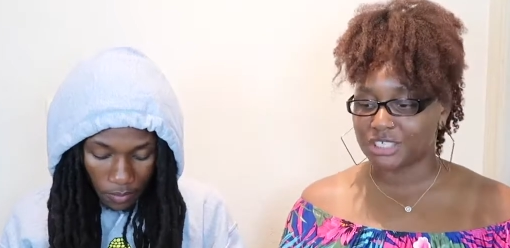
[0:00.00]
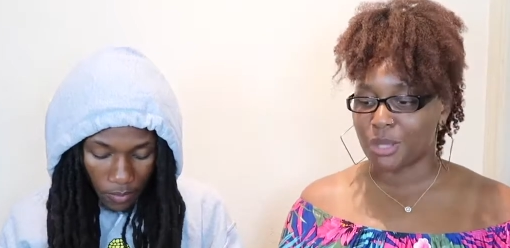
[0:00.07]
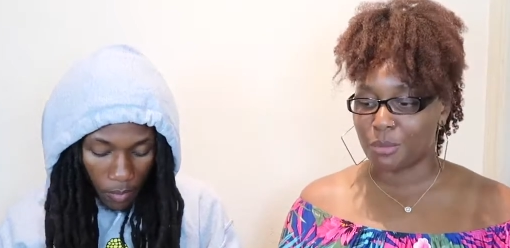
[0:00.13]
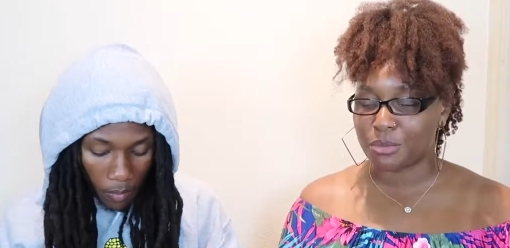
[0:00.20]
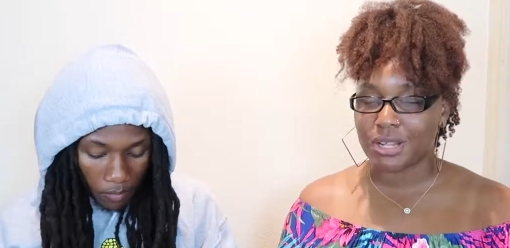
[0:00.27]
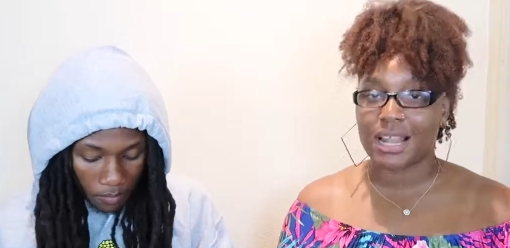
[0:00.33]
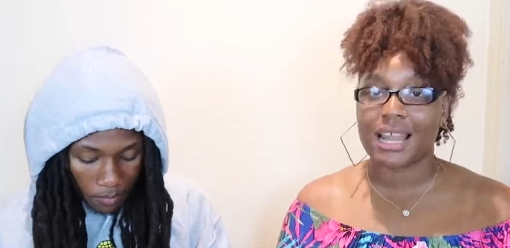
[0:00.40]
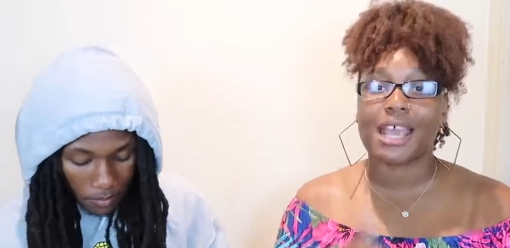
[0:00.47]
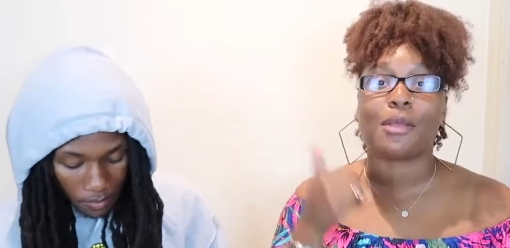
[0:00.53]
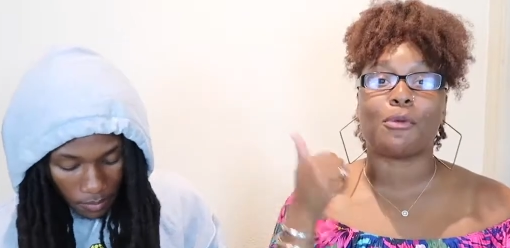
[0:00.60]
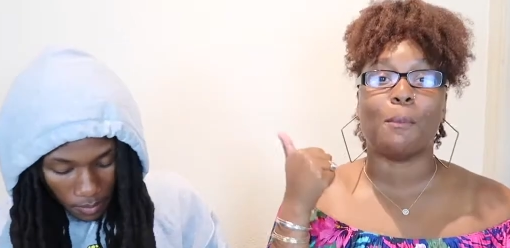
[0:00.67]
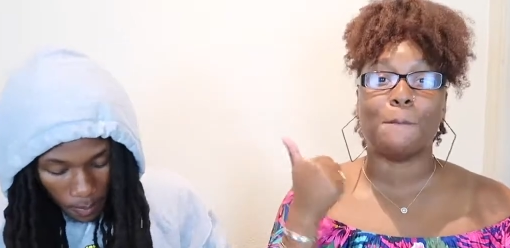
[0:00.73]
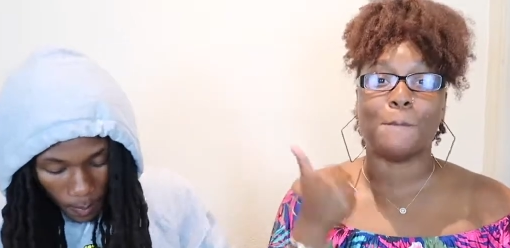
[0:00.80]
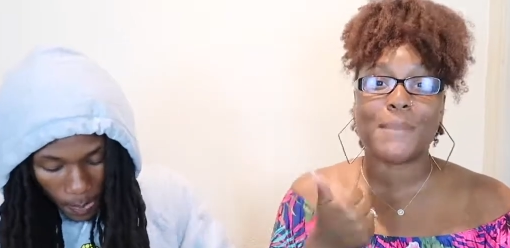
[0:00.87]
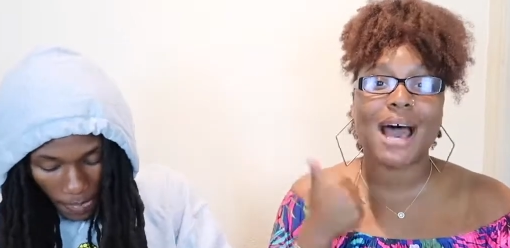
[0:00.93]
Speaker 1: is something like
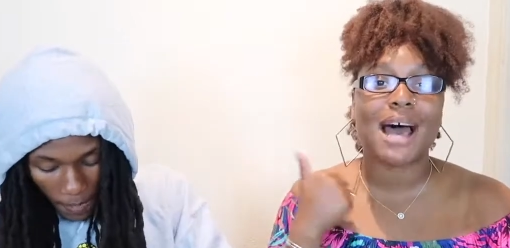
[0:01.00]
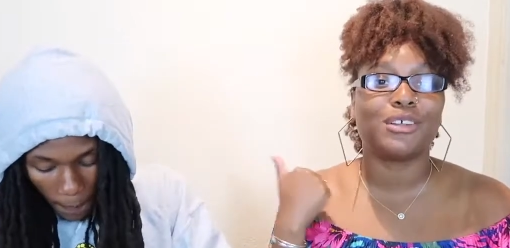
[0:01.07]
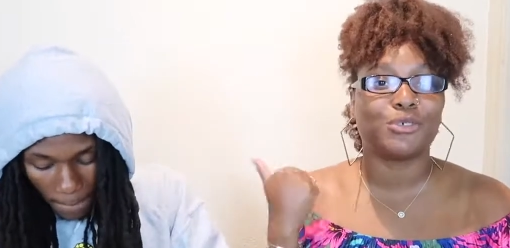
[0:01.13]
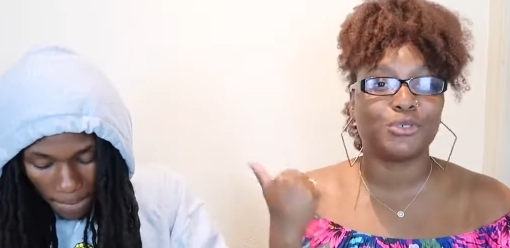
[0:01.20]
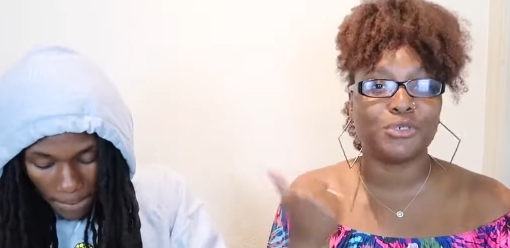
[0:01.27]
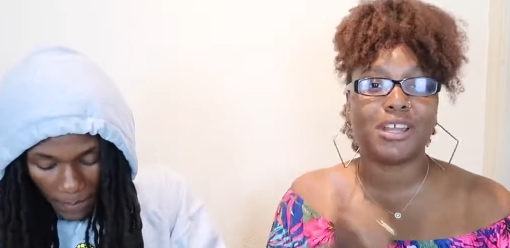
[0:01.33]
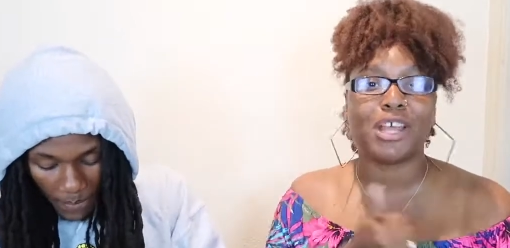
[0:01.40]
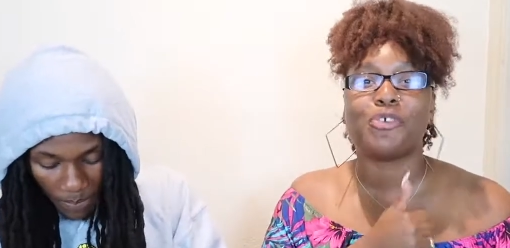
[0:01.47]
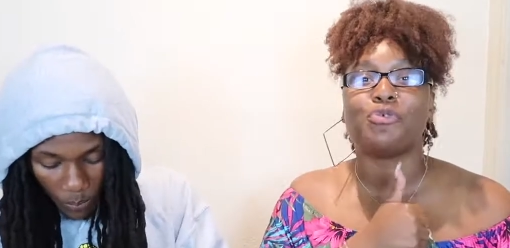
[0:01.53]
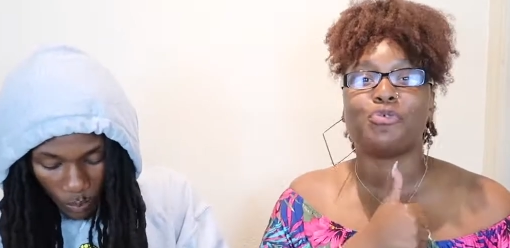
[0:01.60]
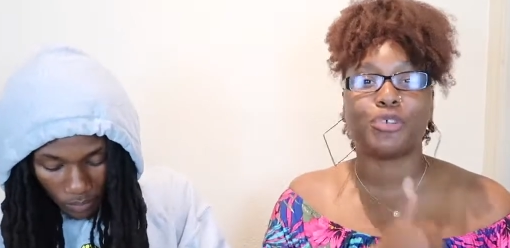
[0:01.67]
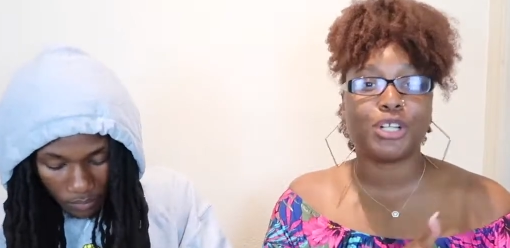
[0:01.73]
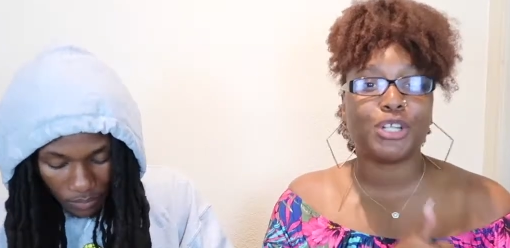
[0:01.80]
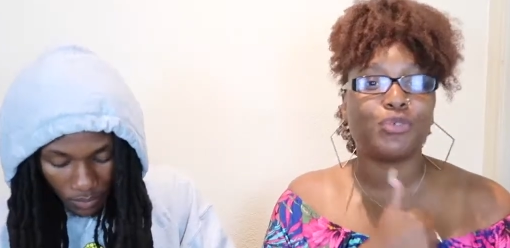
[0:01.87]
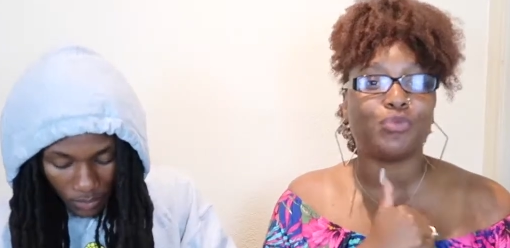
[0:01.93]
mad good, like
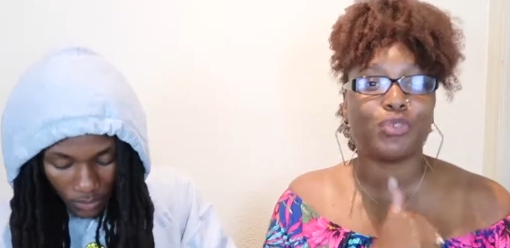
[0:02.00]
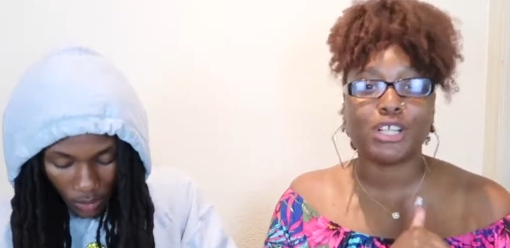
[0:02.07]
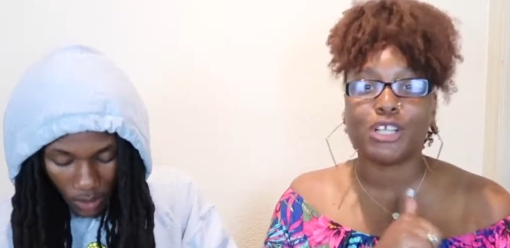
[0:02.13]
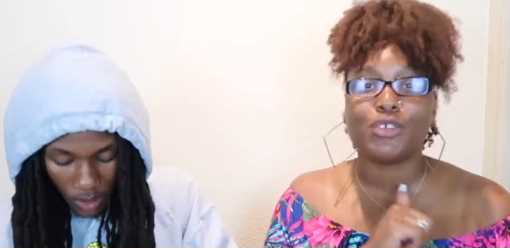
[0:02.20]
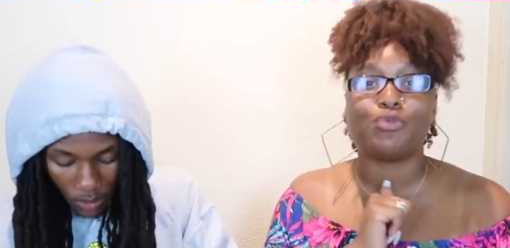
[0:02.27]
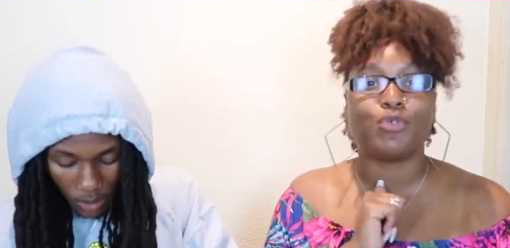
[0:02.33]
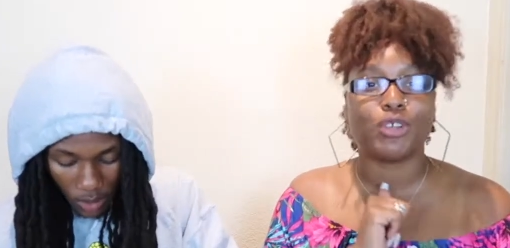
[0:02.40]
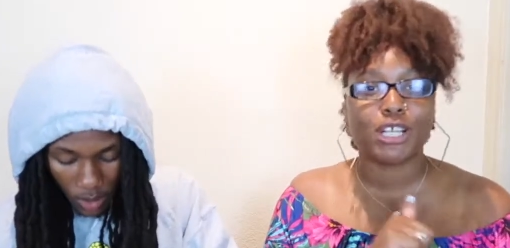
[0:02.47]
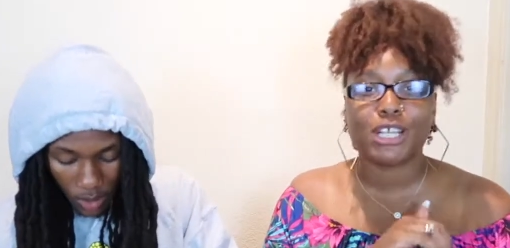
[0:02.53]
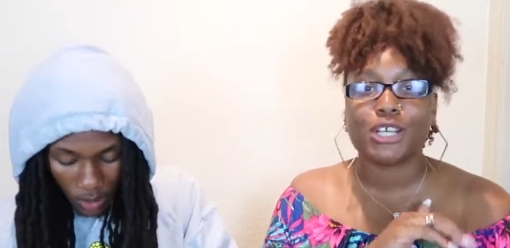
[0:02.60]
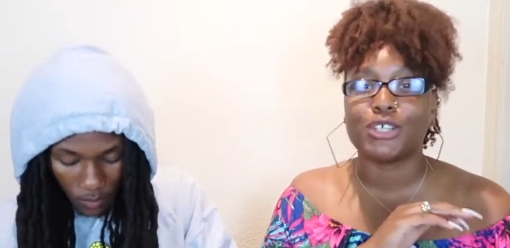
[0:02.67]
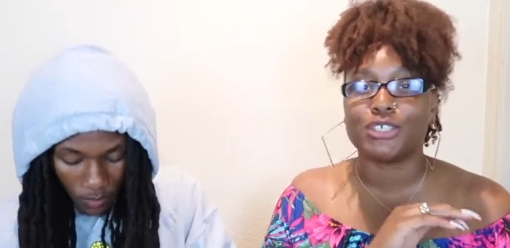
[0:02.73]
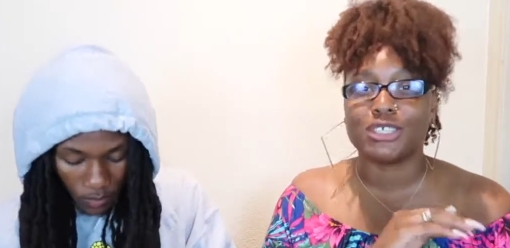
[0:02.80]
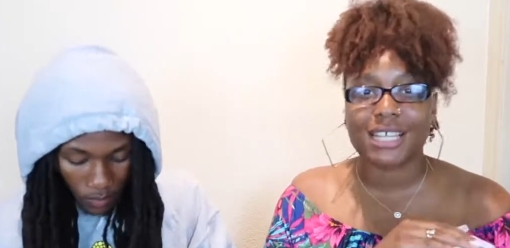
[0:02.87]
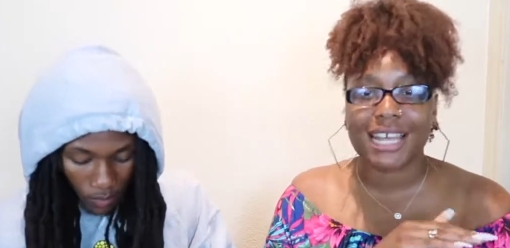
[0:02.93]
really, really, really, really, really
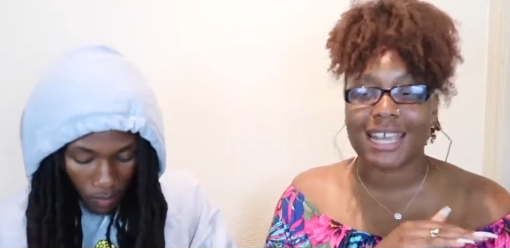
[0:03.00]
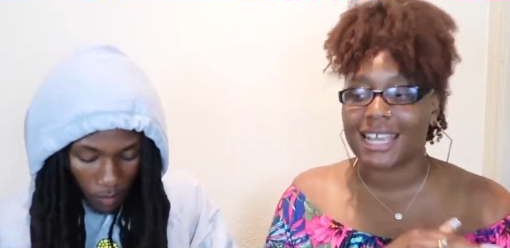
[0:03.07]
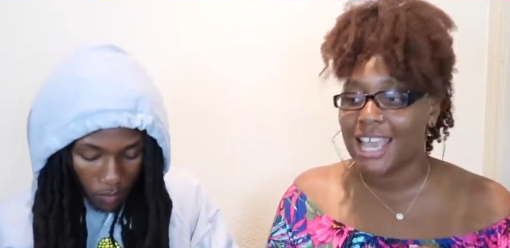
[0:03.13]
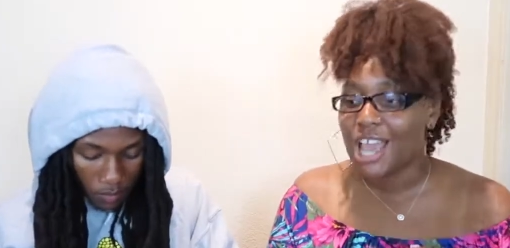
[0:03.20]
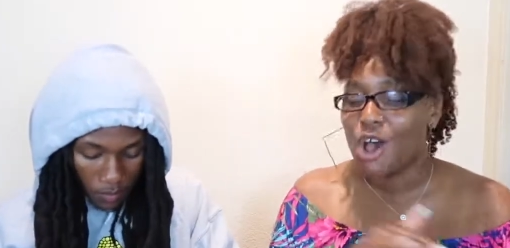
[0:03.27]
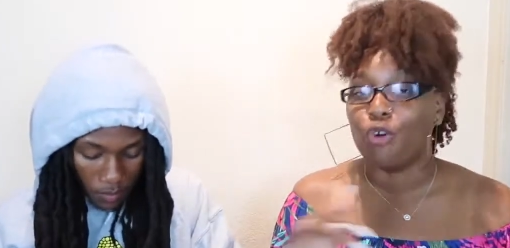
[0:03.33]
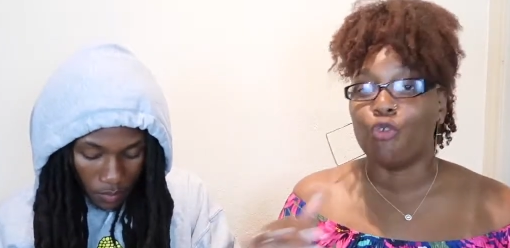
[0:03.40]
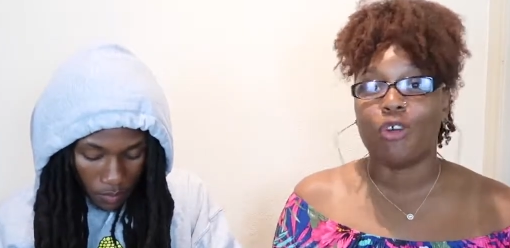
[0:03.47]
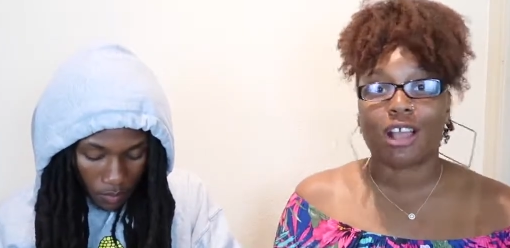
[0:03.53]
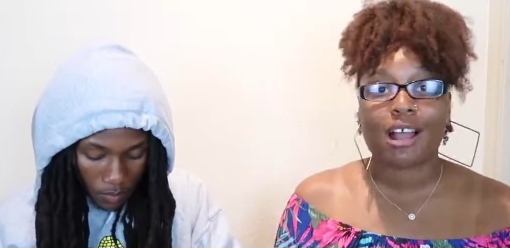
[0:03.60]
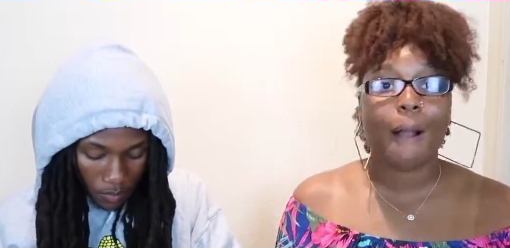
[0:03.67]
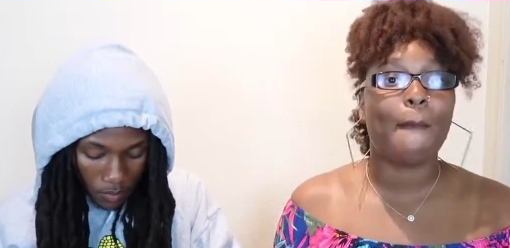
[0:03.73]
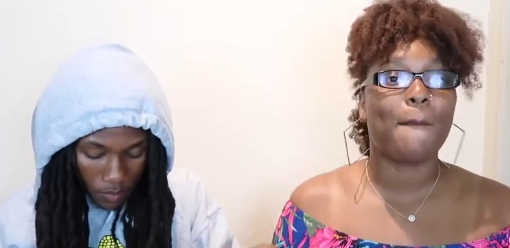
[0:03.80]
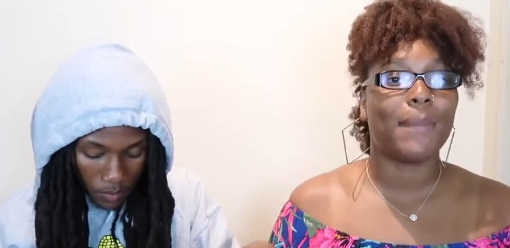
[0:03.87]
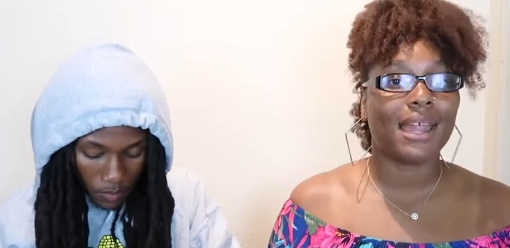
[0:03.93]
good. good. Like
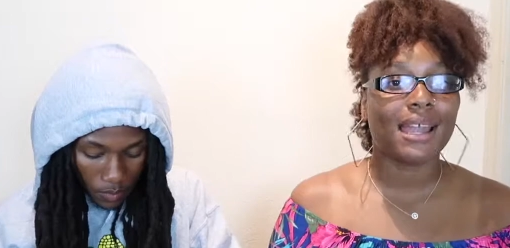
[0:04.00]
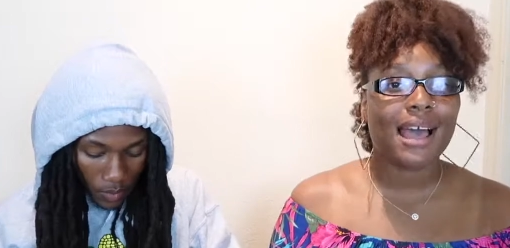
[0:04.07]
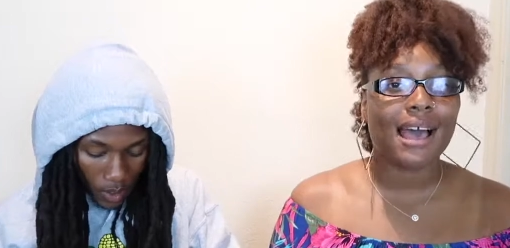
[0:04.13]
recommend